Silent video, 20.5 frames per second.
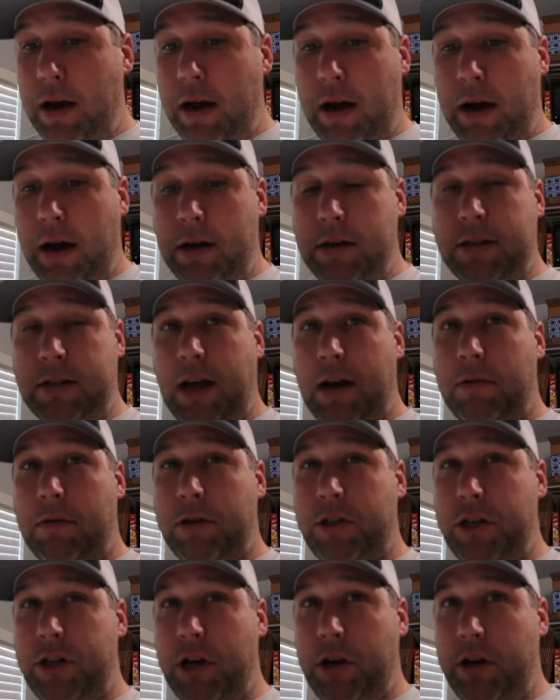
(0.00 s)
I uh, just kind of
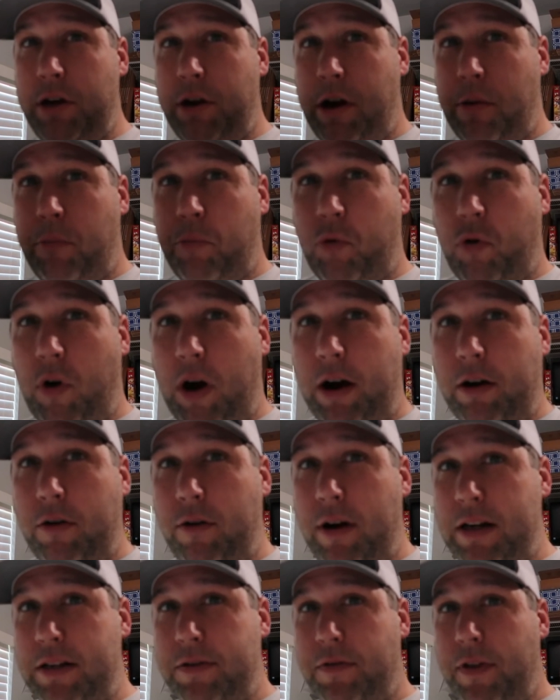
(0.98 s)
want to show you our
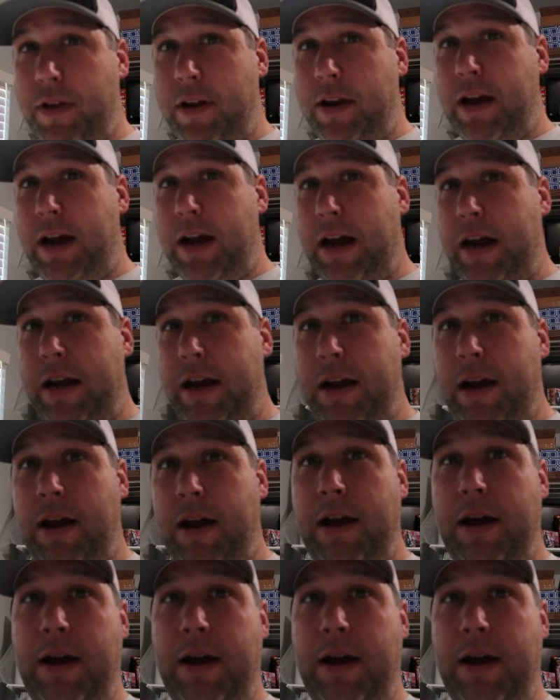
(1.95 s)
progress for the day.